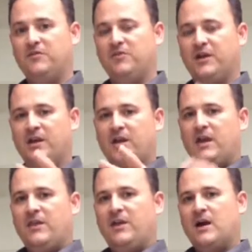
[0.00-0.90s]
you the
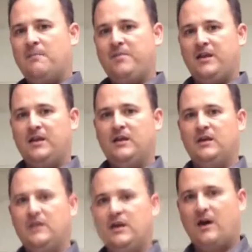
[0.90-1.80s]
company
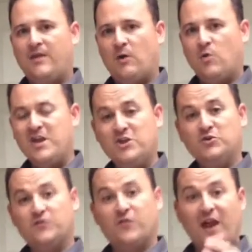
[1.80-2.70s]
that we
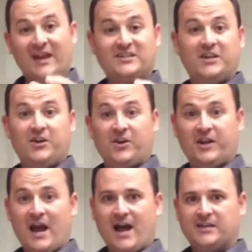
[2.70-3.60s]
use for exterior
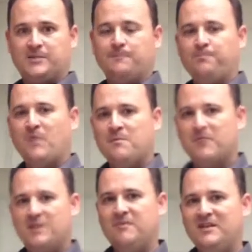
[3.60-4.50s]
dyes. But
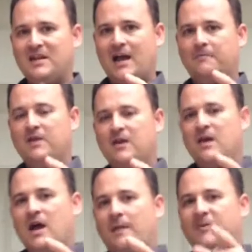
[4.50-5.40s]
in the meantime,
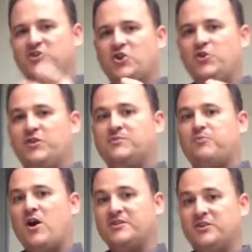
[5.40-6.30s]
I'm going to show you this
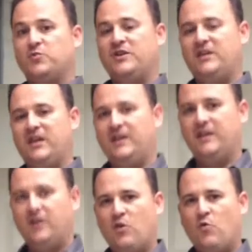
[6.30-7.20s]
project we did
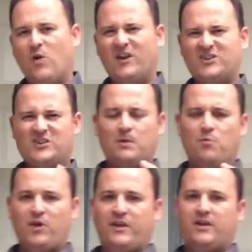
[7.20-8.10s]
where
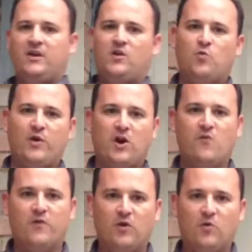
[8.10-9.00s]
someone went
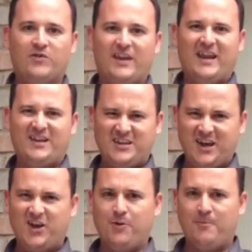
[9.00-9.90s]
over it with an
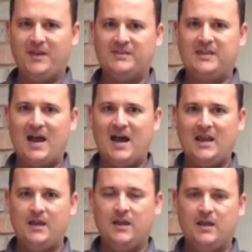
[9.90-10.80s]
interior based
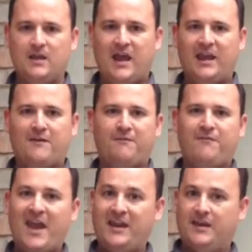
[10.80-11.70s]
dye and it
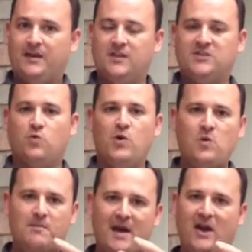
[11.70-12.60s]
faded. And so we
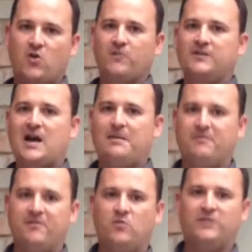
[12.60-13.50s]
went back over the top
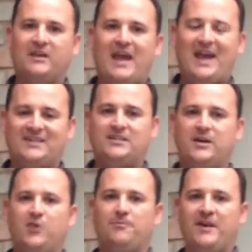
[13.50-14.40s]
of it with an
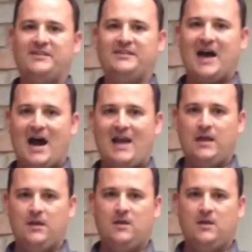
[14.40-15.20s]
exterior based dye,